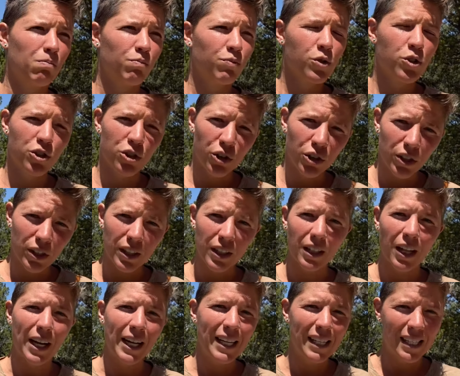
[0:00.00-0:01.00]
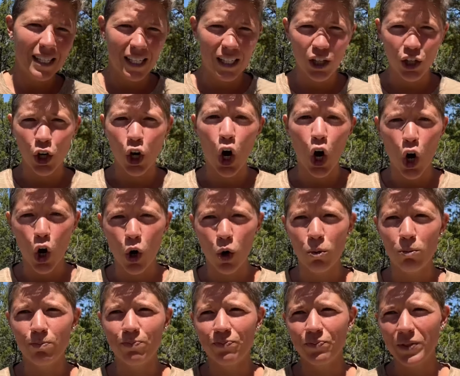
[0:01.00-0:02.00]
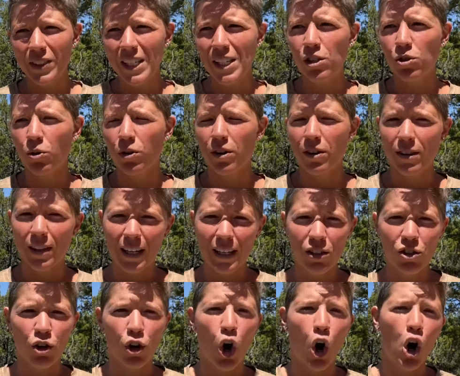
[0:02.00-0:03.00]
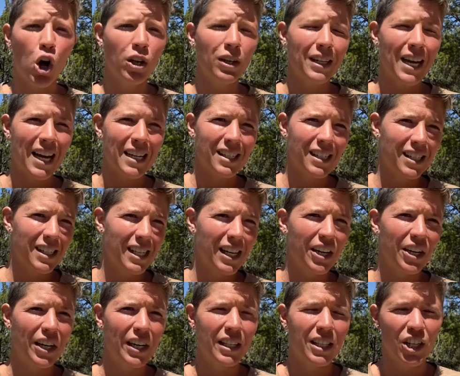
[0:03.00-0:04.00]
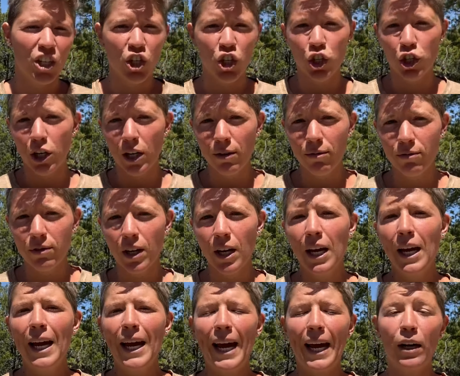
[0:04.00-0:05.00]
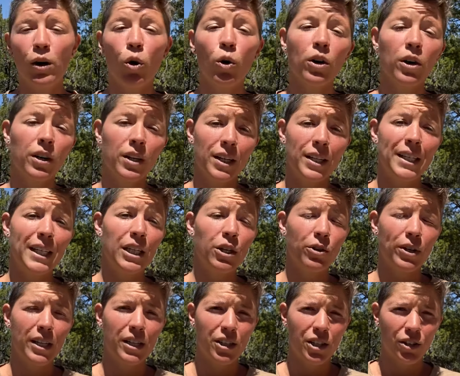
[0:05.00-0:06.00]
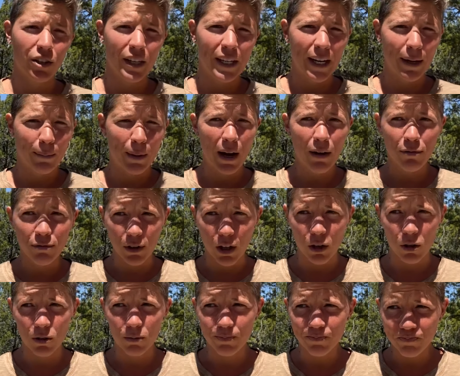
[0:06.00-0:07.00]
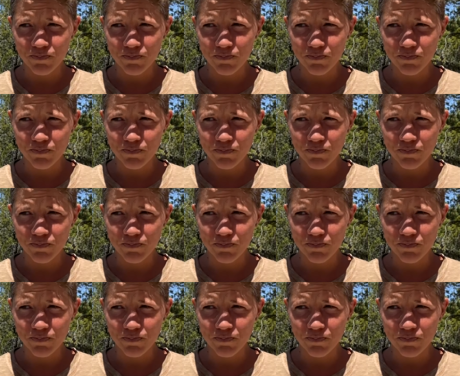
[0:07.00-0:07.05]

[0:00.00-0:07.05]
certain lights in your home, these sort of things are all necessary to shift in order to decrease your EMF load.